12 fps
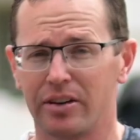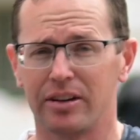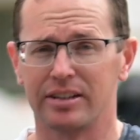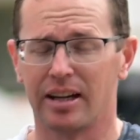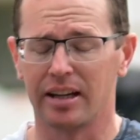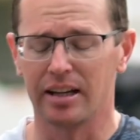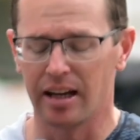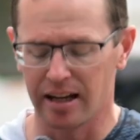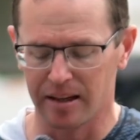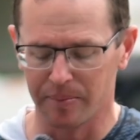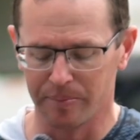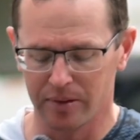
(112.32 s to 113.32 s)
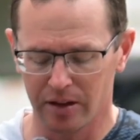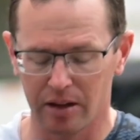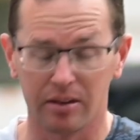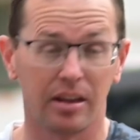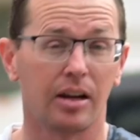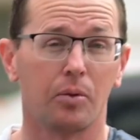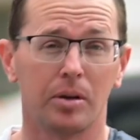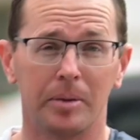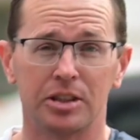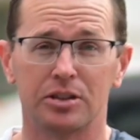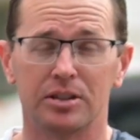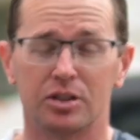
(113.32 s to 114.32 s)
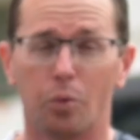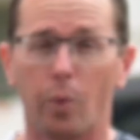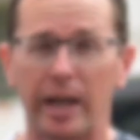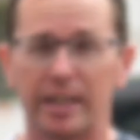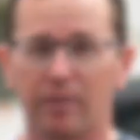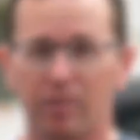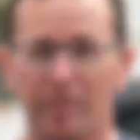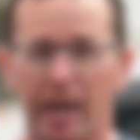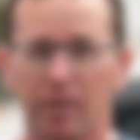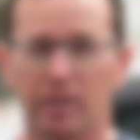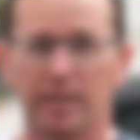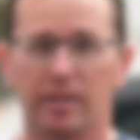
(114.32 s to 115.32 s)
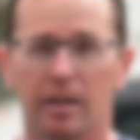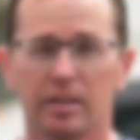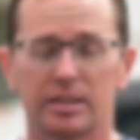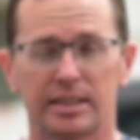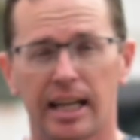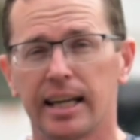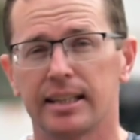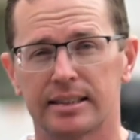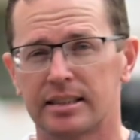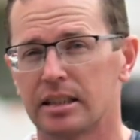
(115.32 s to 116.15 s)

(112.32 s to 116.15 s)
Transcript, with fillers: very tiny. Um, the other thing I wanna mention is the weight of the battery. On the site, it